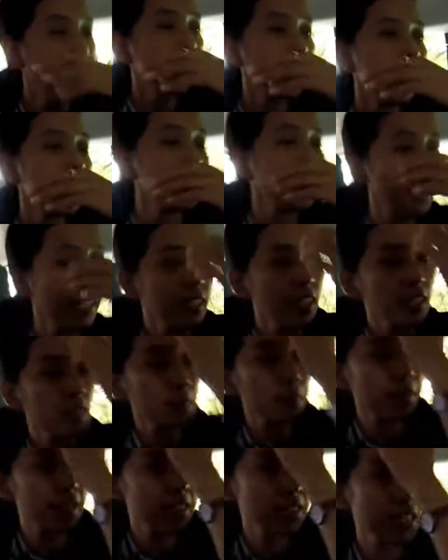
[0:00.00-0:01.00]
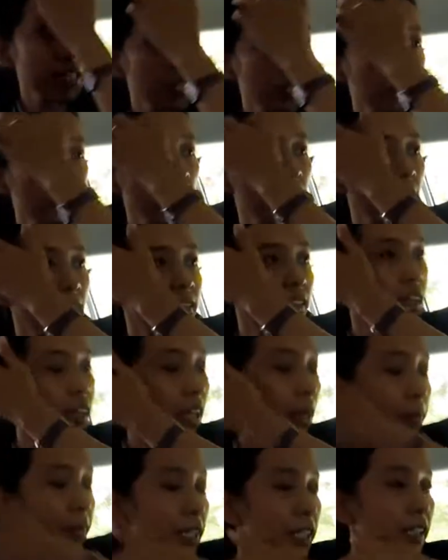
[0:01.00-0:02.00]
And later the base station will then
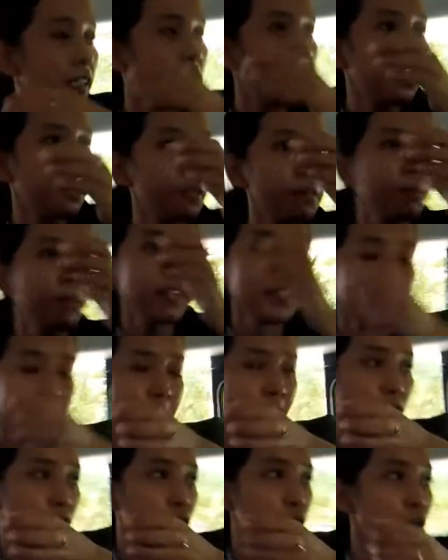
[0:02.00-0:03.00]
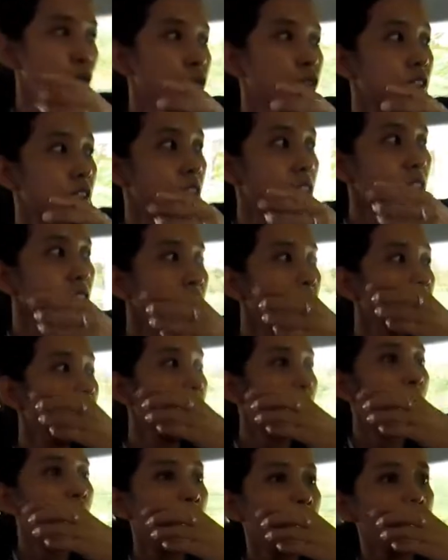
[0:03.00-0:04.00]
update the message to the
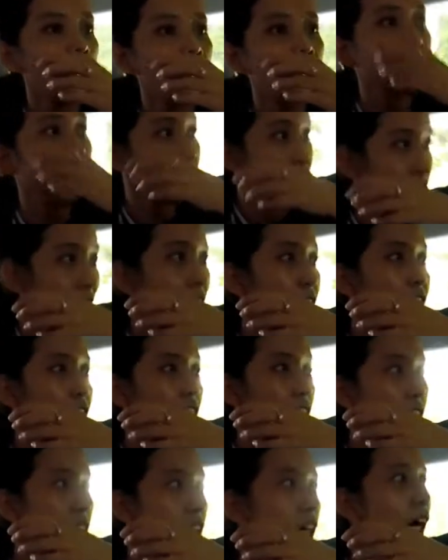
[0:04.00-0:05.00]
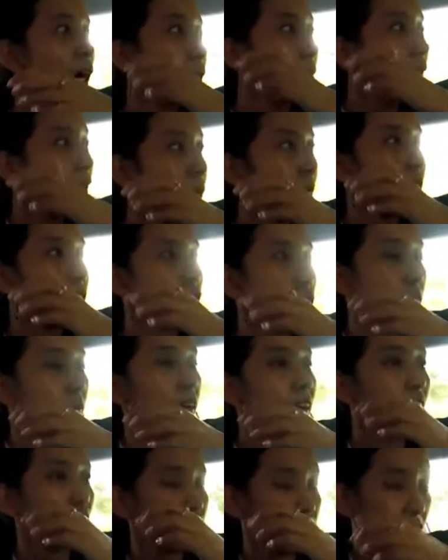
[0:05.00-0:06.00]
cloud server, car park management
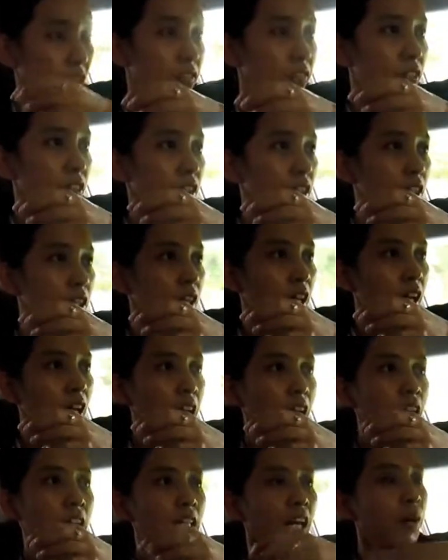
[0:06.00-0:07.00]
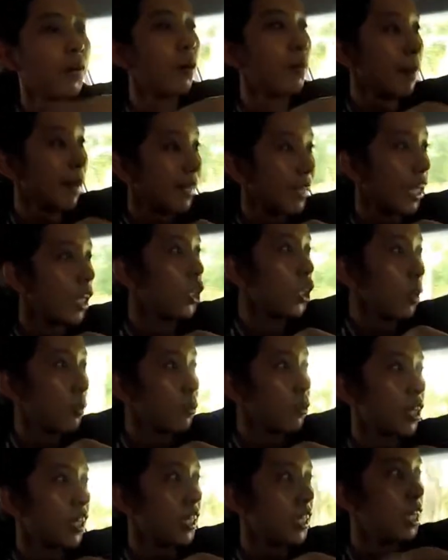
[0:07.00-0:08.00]
cloud server. And our backend
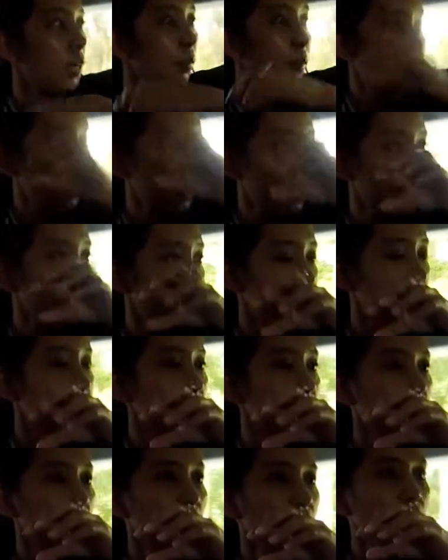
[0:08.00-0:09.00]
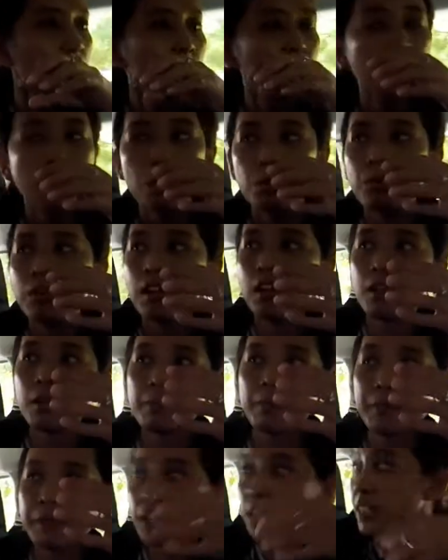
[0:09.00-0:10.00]
computer in our data center will
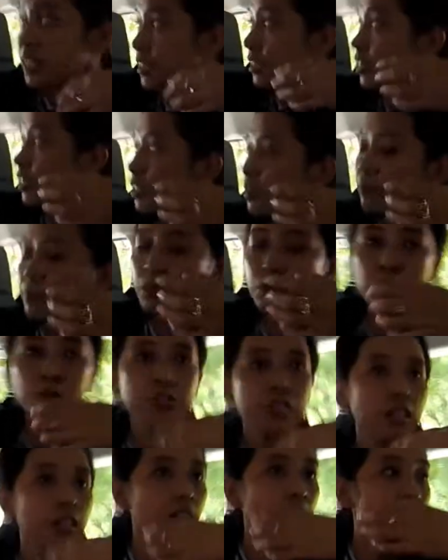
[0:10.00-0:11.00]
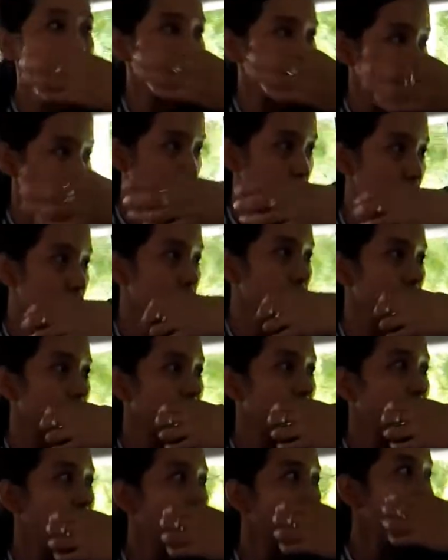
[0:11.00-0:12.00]
periodically pull the message
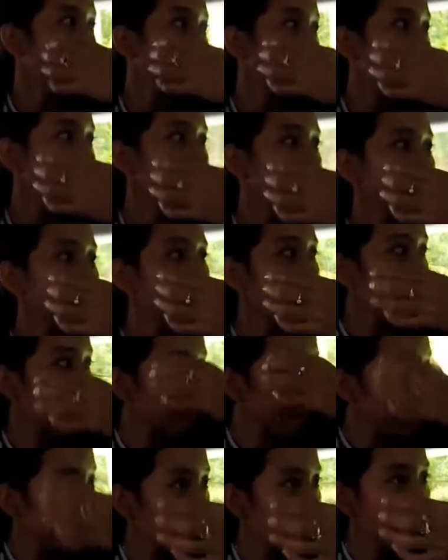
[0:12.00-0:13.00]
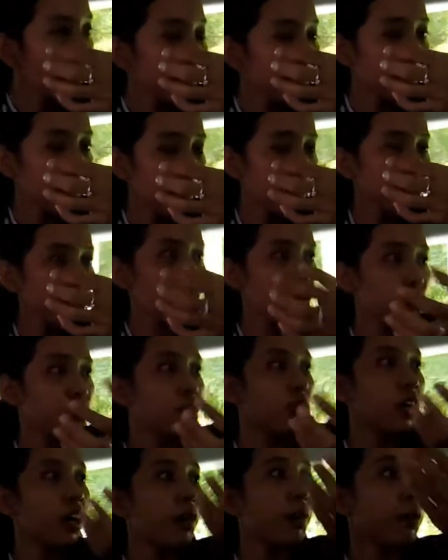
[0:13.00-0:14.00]
and then update the message to
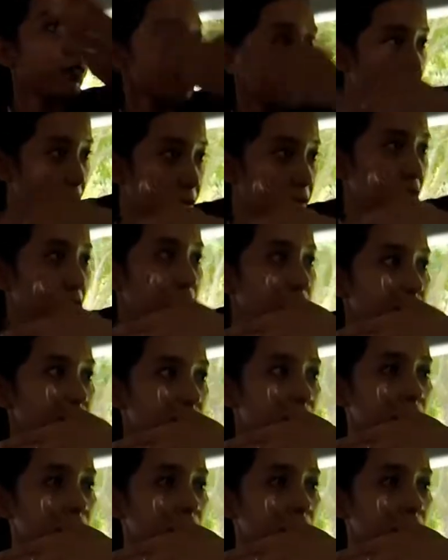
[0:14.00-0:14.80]
the roadside unit.